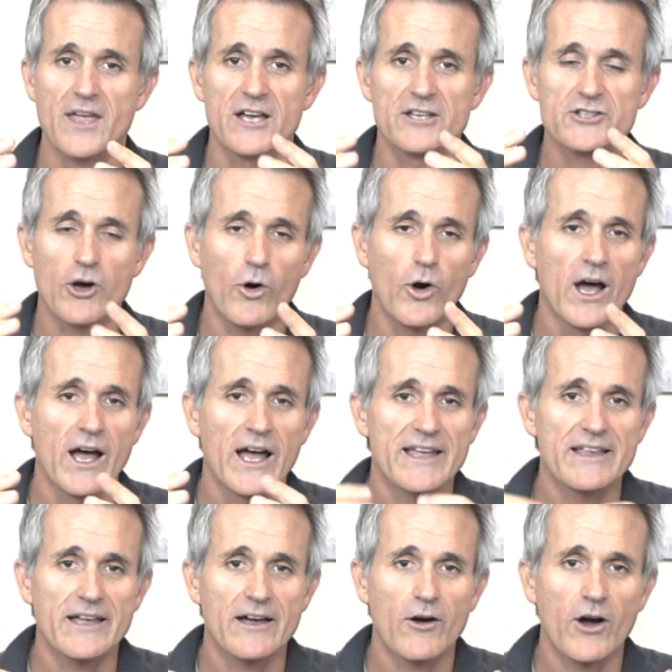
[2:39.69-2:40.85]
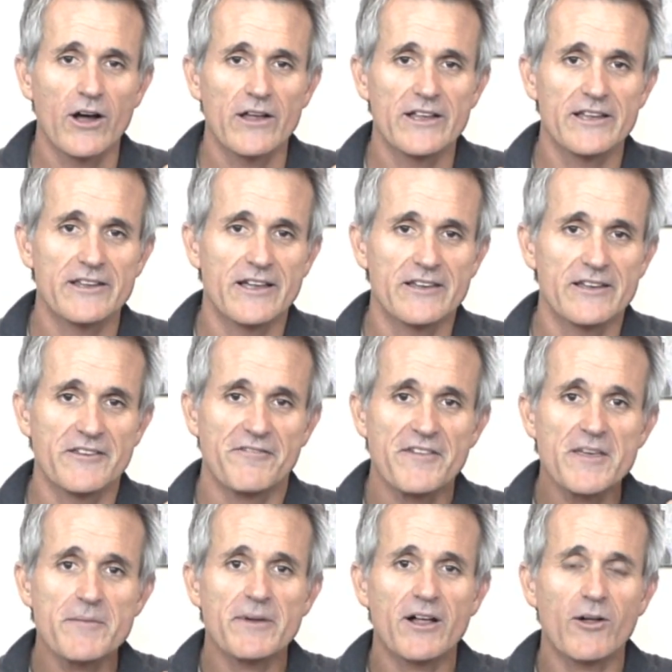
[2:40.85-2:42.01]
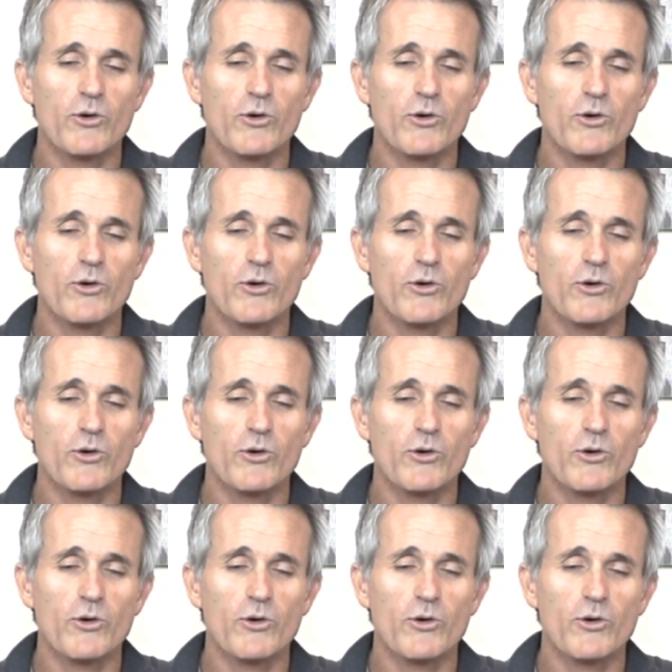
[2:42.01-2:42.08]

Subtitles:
So the female,